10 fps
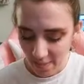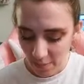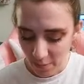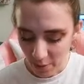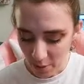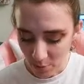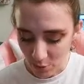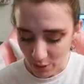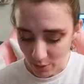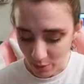We're
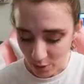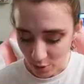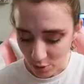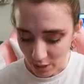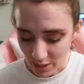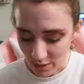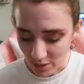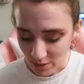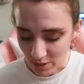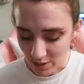almost done with our square,
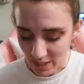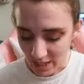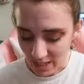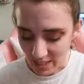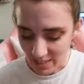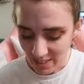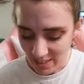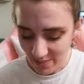too, you guys.